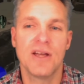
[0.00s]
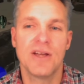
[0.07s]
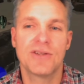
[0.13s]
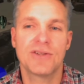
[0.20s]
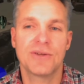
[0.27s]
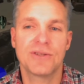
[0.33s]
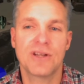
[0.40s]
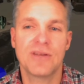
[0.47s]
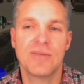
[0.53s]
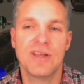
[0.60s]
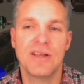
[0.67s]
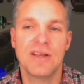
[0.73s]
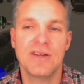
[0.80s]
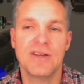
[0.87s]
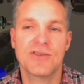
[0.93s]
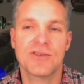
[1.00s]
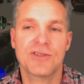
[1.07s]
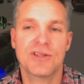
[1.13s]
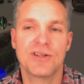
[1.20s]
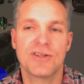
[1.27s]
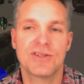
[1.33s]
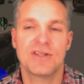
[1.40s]
So it's going to be
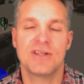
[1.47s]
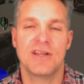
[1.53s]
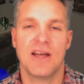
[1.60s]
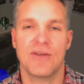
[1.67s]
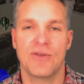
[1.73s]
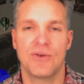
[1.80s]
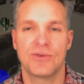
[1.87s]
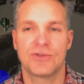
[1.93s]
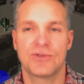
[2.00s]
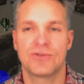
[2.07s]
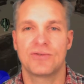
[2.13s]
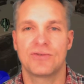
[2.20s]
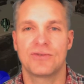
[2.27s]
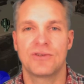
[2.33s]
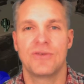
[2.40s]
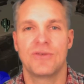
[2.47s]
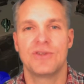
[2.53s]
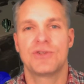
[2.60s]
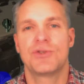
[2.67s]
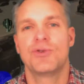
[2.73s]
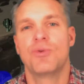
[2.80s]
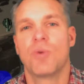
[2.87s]
interesting to see how those
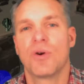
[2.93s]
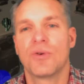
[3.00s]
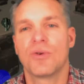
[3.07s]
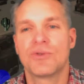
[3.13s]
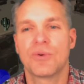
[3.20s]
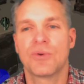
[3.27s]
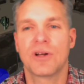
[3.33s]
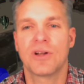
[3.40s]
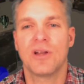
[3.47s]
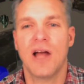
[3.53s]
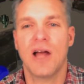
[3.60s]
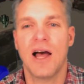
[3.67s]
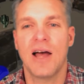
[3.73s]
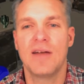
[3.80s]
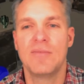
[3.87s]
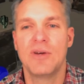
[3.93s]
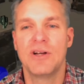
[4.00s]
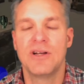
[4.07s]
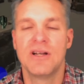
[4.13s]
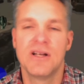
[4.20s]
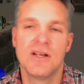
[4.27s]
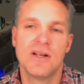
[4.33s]
these two worlds sort of collide.
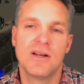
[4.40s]
But